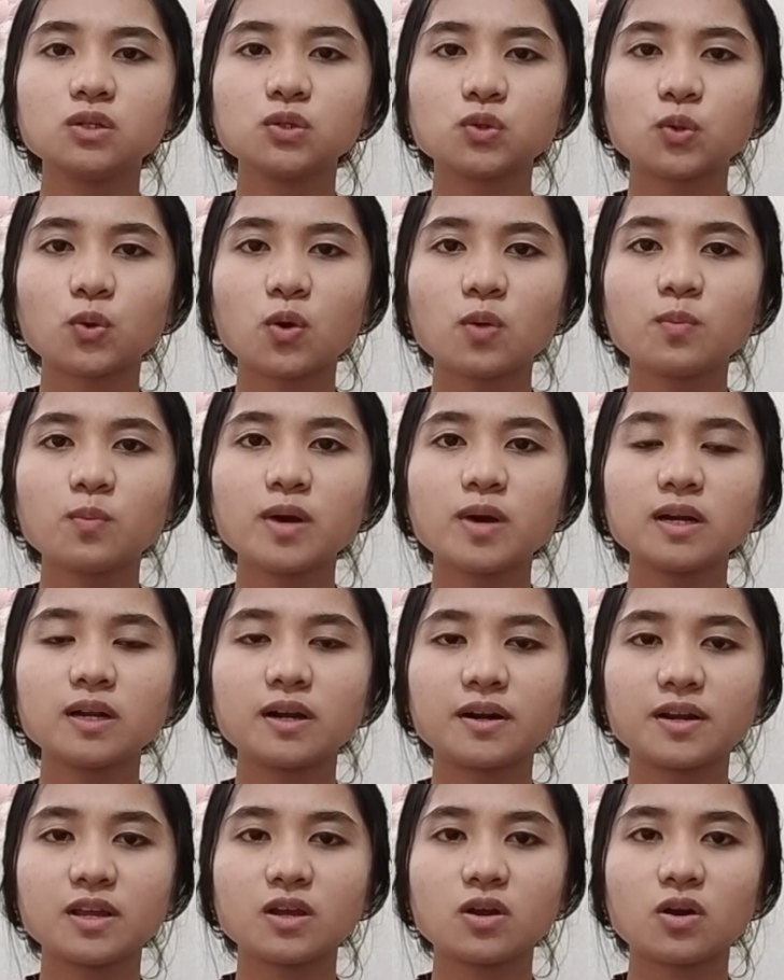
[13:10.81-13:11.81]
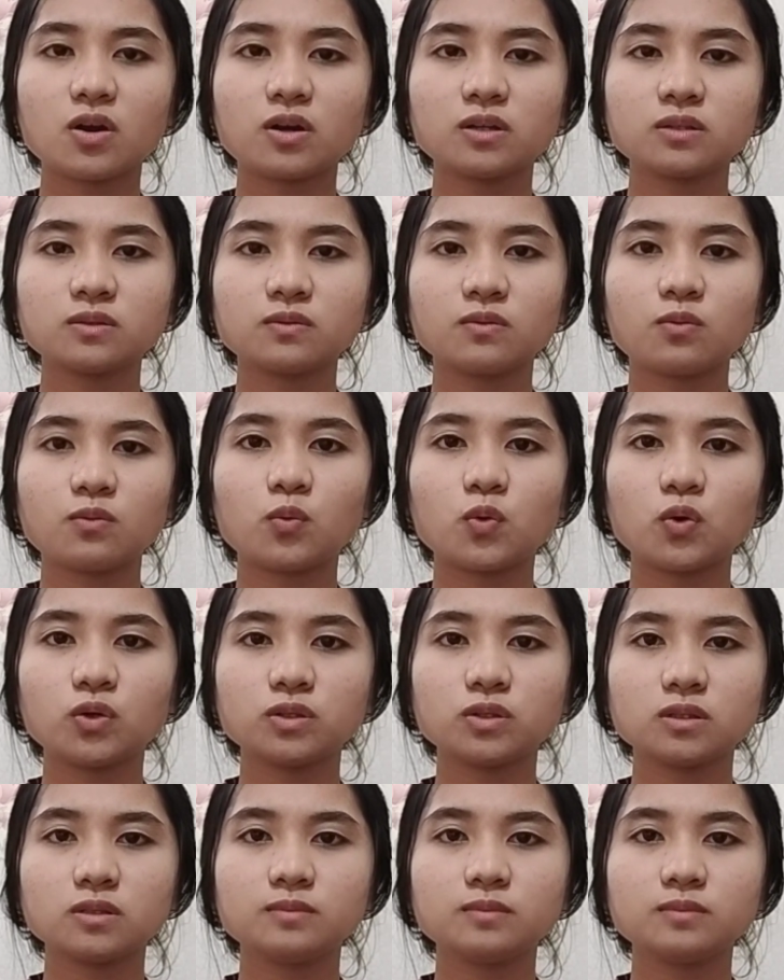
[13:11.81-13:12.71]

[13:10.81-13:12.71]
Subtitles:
Robert Ricord wrote